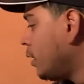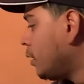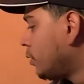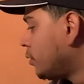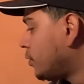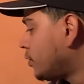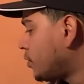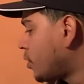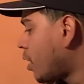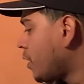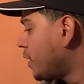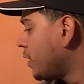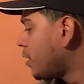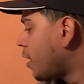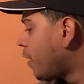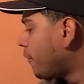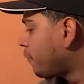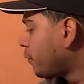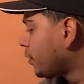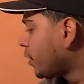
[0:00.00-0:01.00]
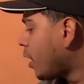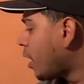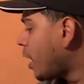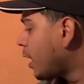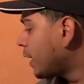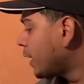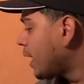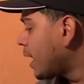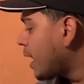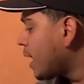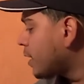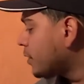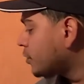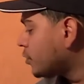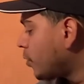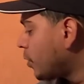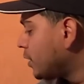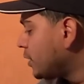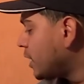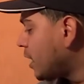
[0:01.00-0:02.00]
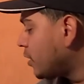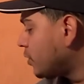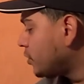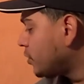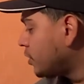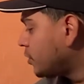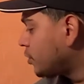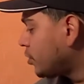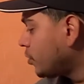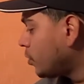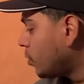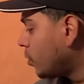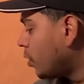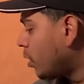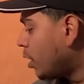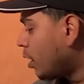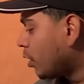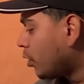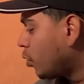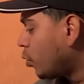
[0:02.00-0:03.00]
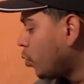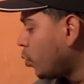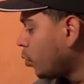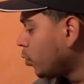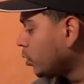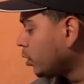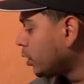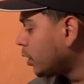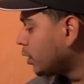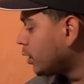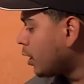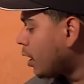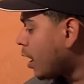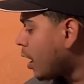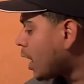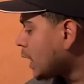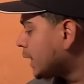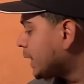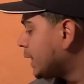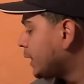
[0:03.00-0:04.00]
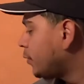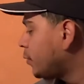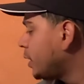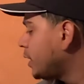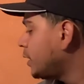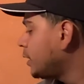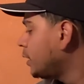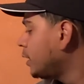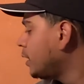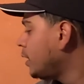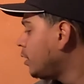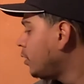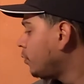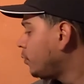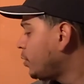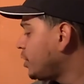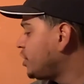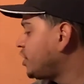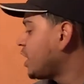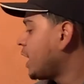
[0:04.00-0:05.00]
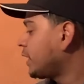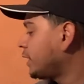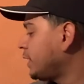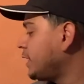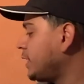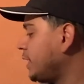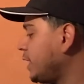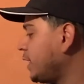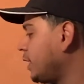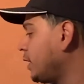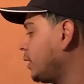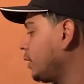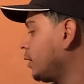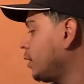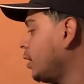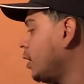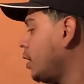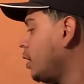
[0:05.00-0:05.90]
Starting off with the hot gas, going down into a cooler, hot liquid, rejecting heat.